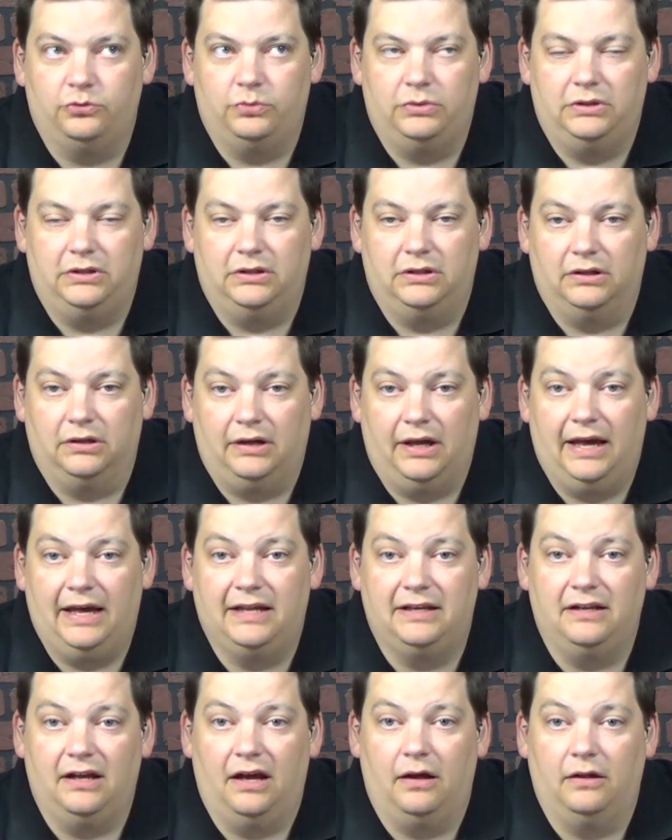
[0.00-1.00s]
we
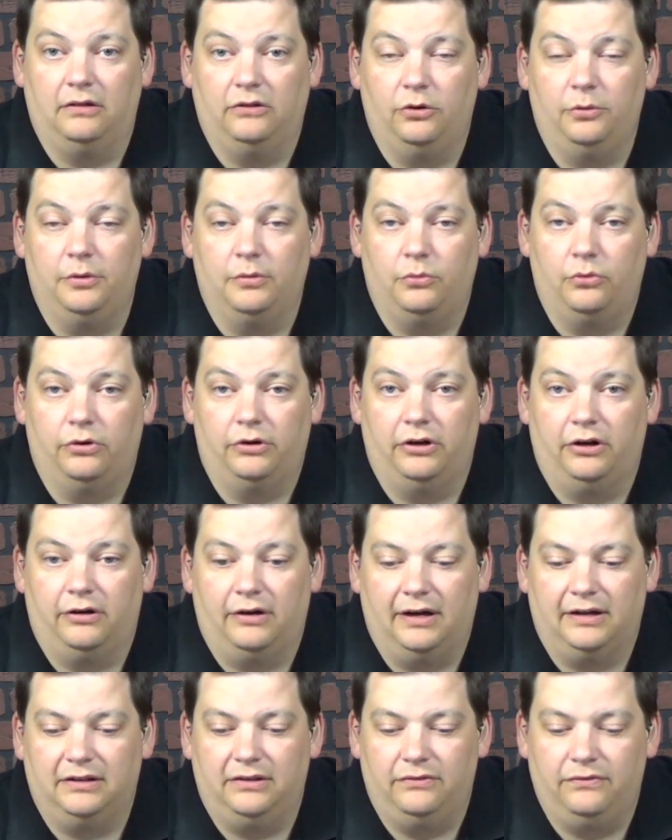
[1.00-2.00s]
had a little bit more
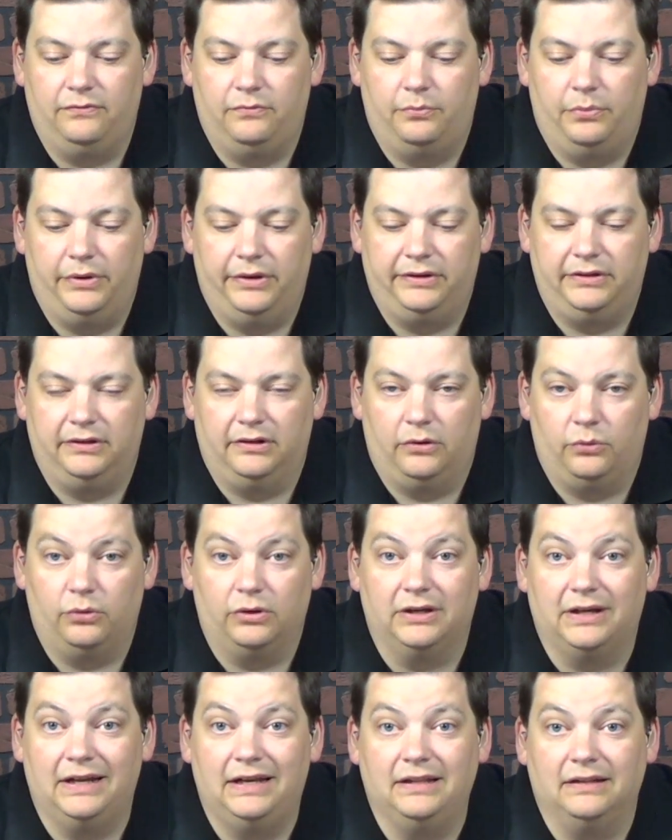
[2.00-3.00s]
interactive, but we're
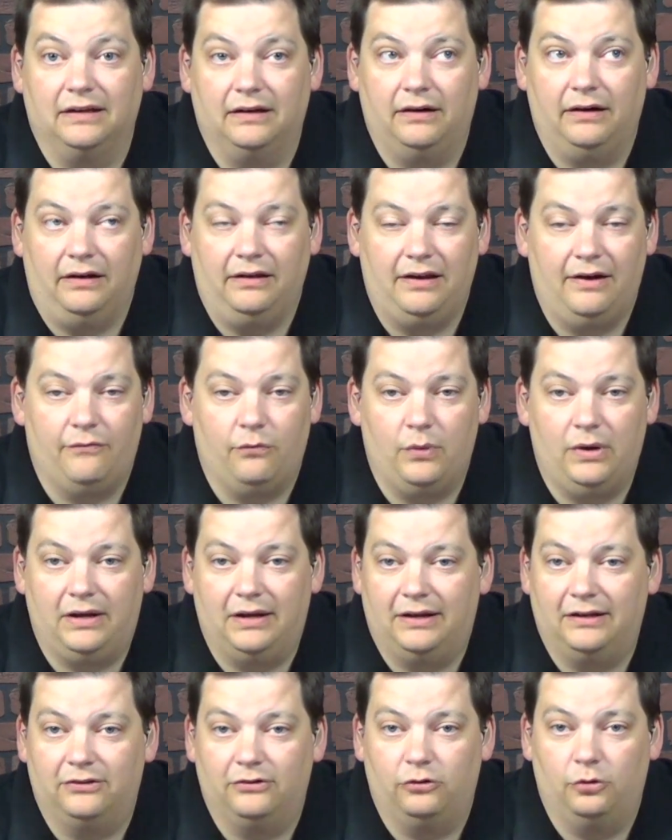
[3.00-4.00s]
getting there, and every week it
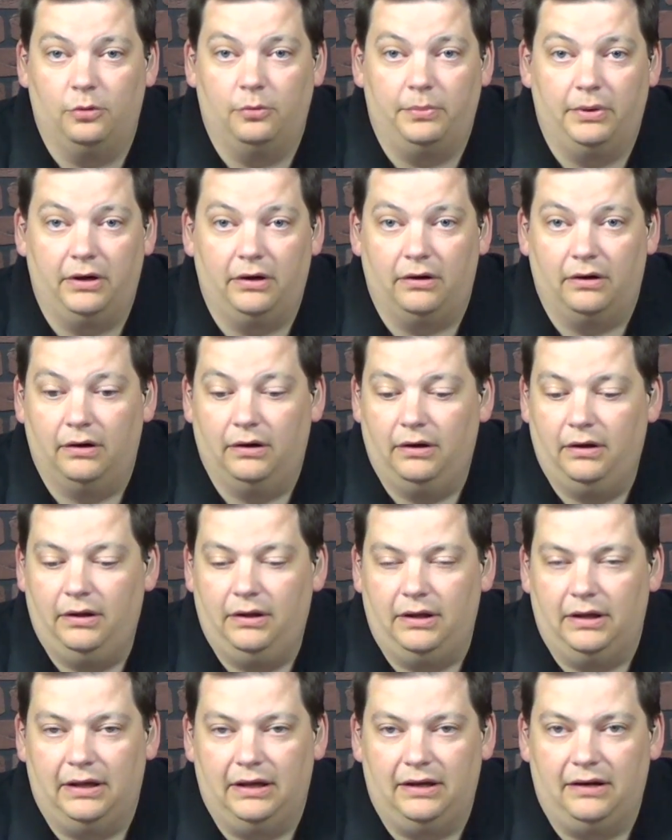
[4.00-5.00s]
gets a little bit better,
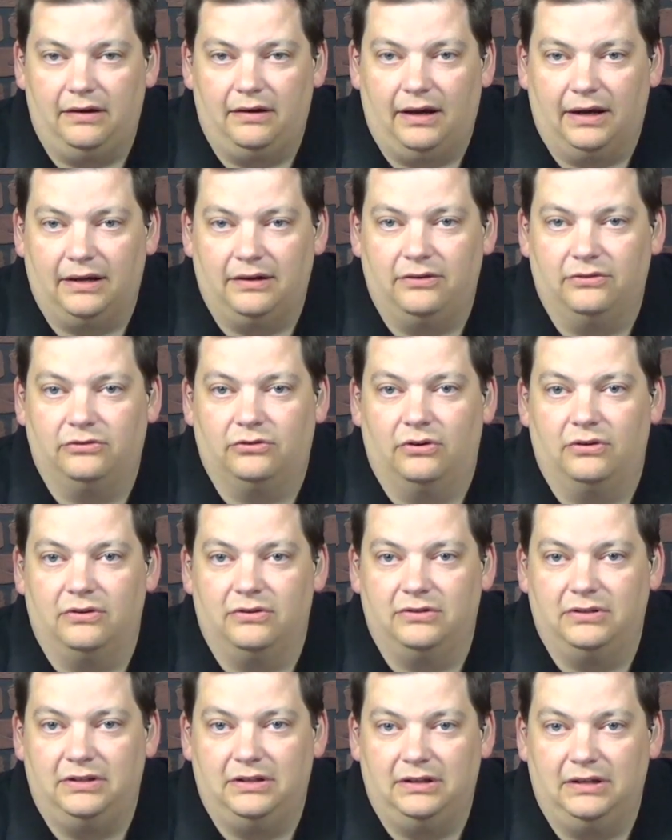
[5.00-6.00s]
and I kind of starting
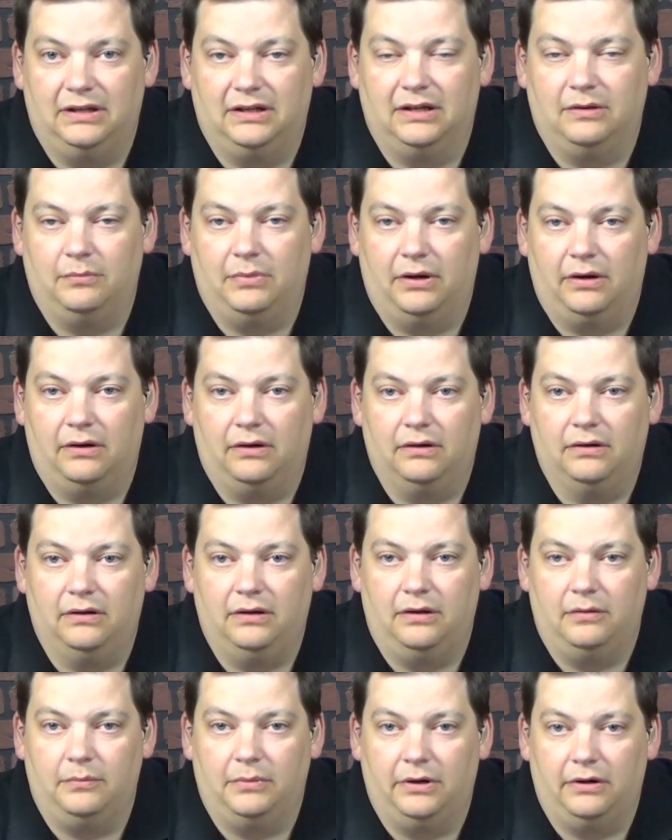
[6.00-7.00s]
to see it get better
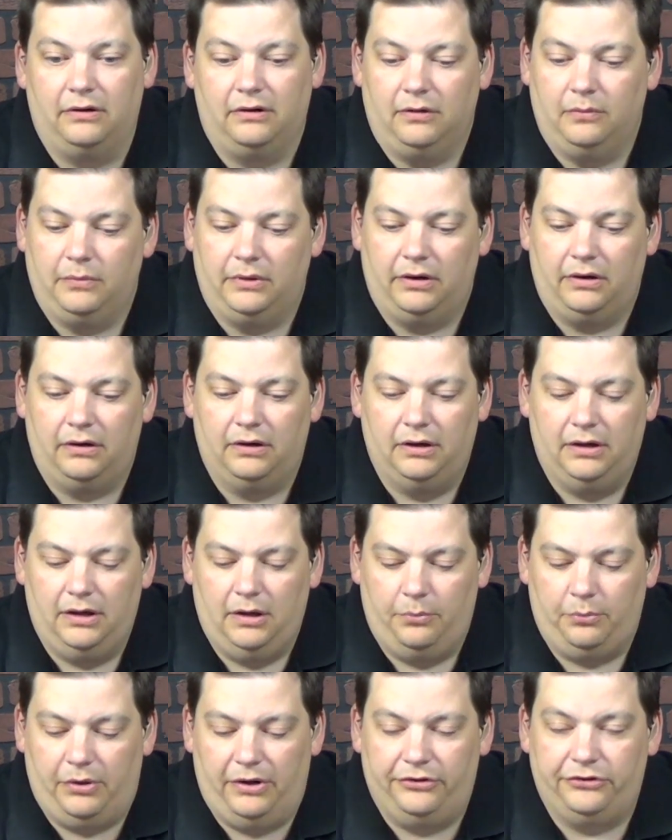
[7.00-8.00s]
and better and better.
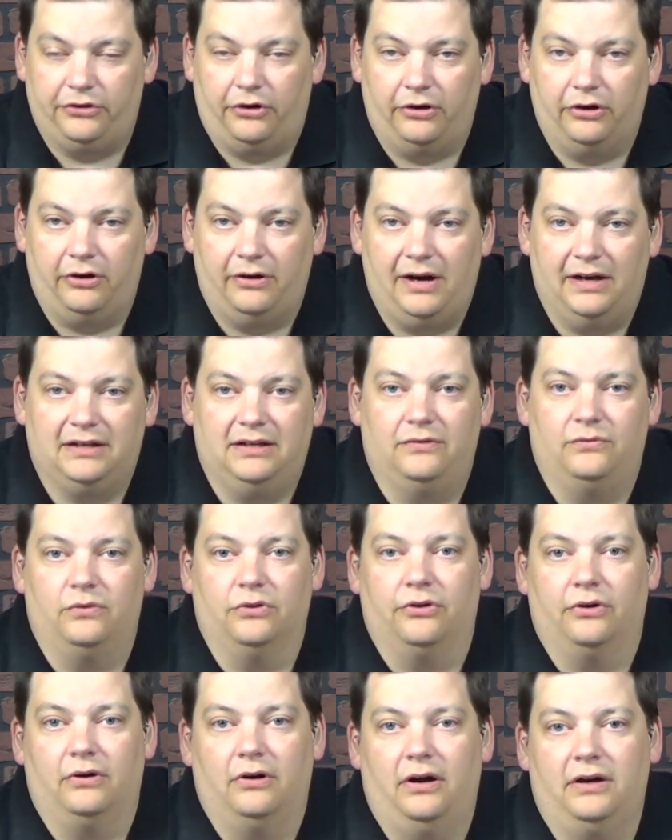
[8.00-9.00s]
Plus, our interactive
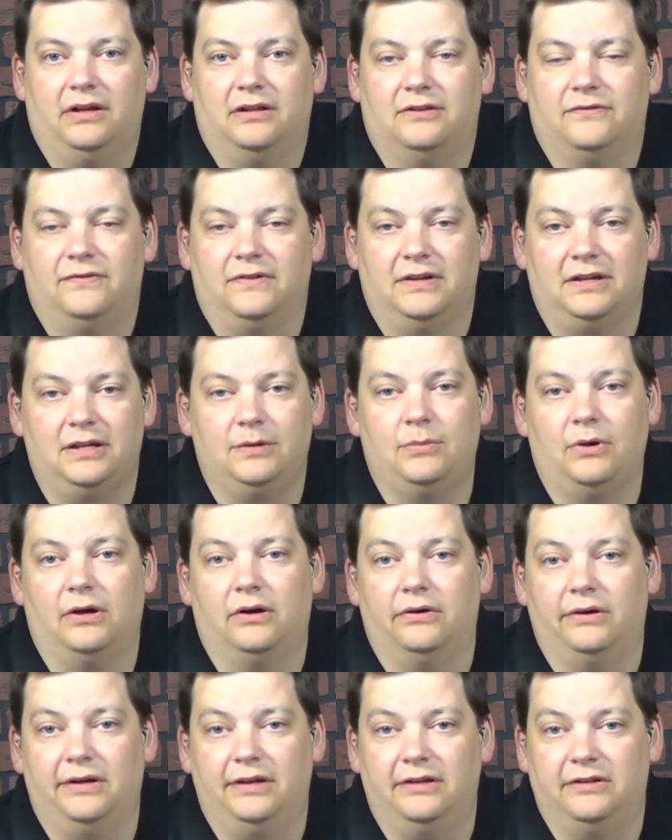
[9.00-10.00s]
with our audience via
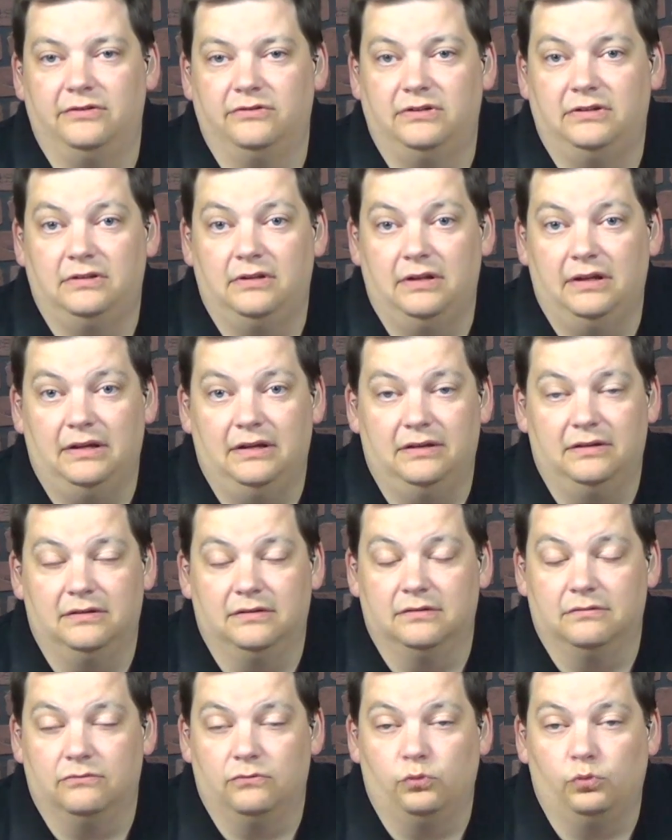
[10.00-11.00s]
email
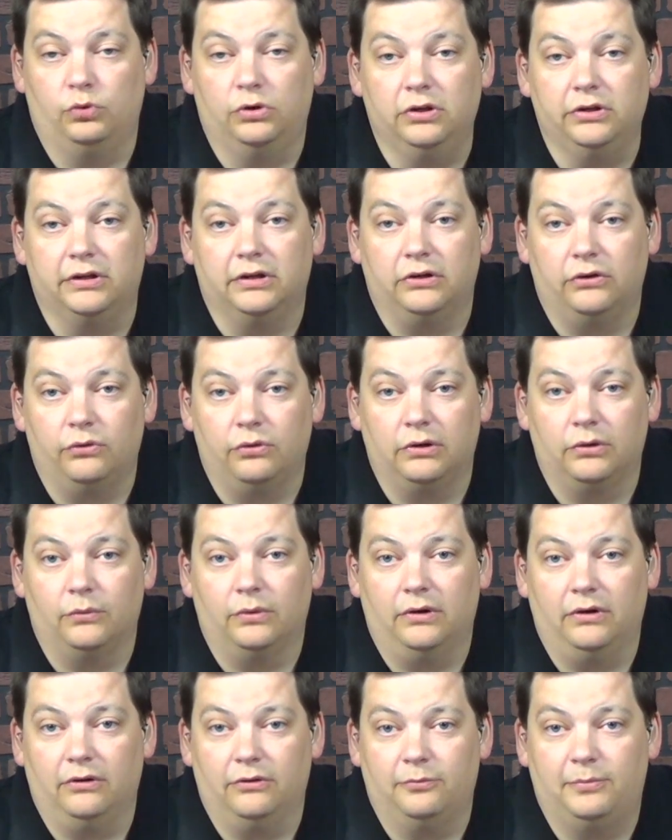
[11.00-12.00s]
is really doing
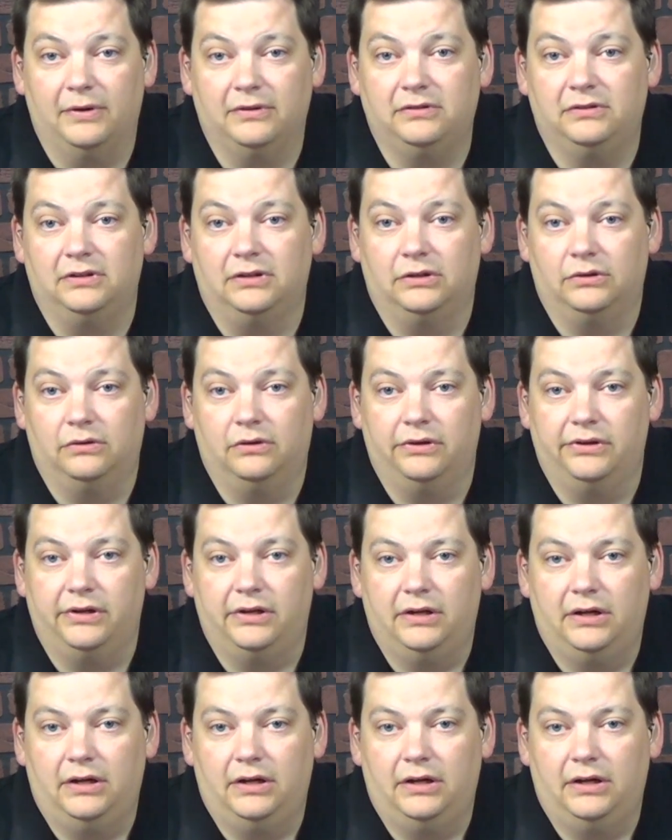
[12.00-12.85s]
well, especially on